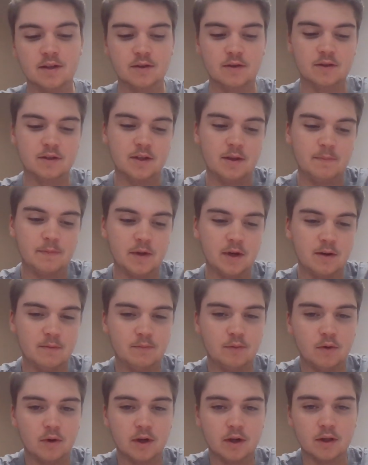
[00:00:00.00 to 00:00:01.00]
So it's something
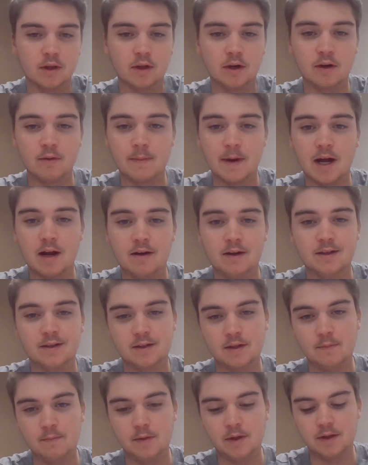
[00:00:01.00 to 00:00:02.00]
important to learn about
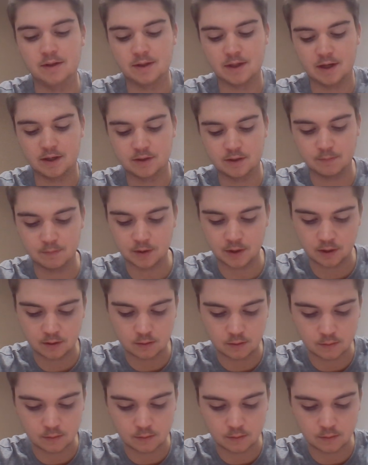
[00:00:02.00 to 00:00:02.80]
and something that's actually pretty